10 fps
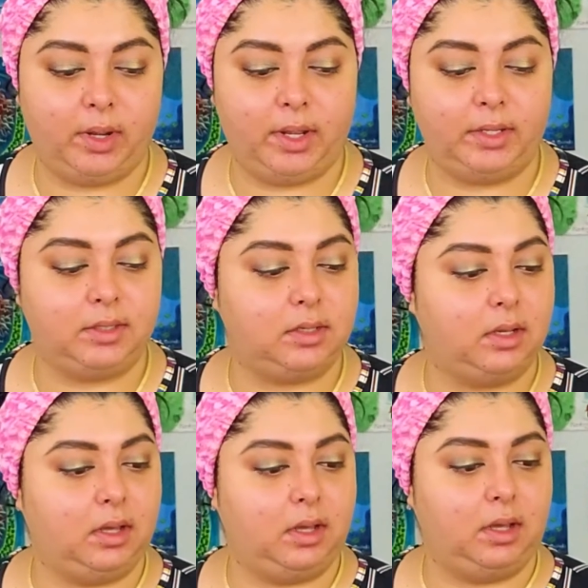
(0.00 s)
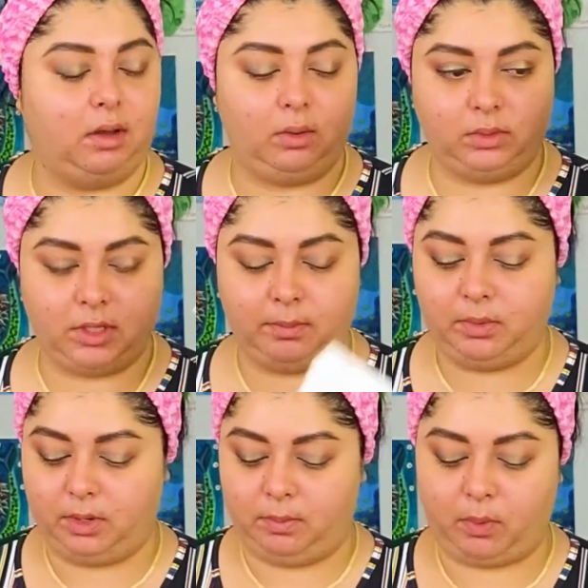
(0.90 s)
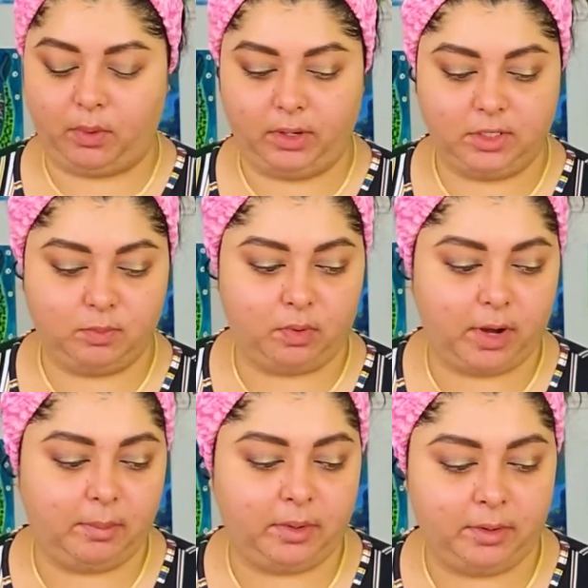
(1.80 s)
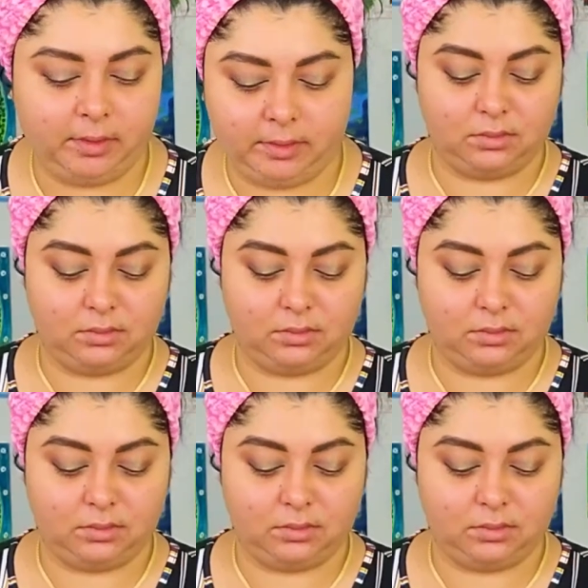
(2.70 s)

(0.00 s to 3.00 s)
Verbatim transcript: with Ulta Beauty Poreless Primer.